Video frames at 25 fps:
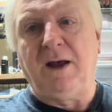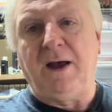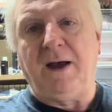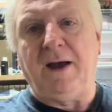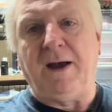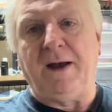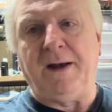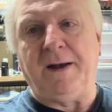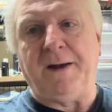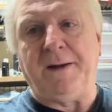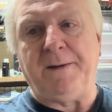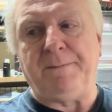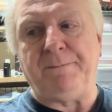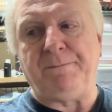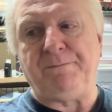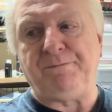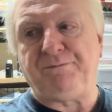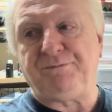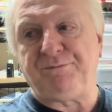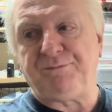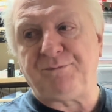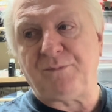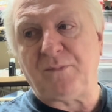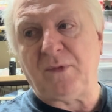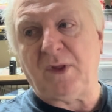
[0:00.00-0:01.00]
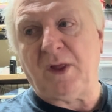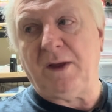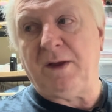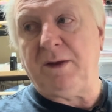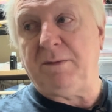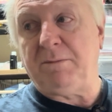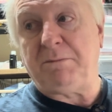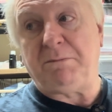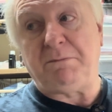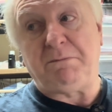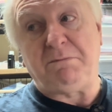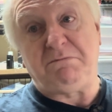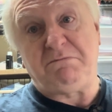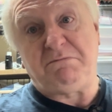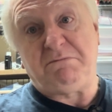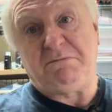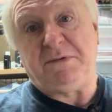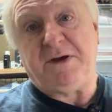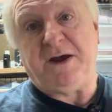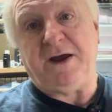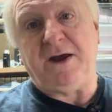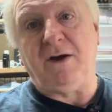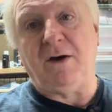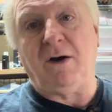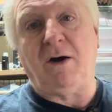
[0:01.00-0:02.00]

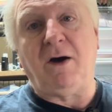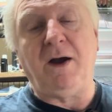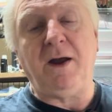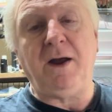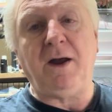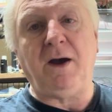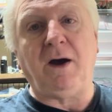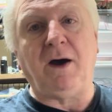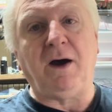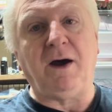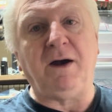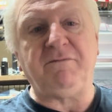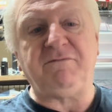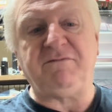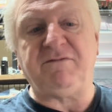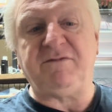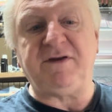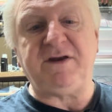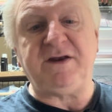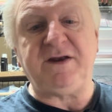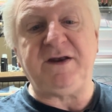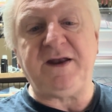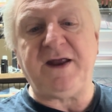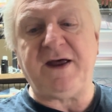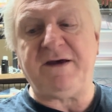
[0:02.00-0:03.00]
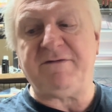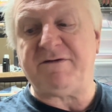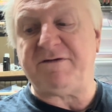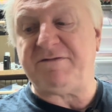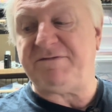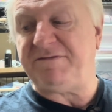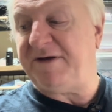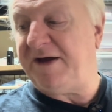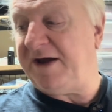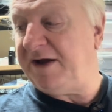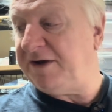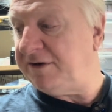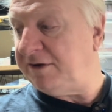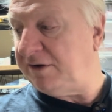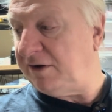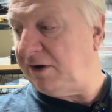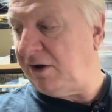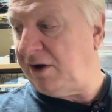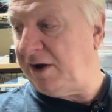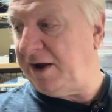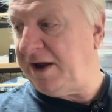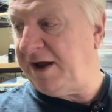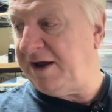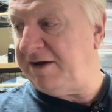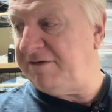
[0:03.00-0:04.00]
PI, I've never found it.
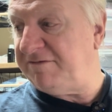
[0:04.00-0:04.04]
I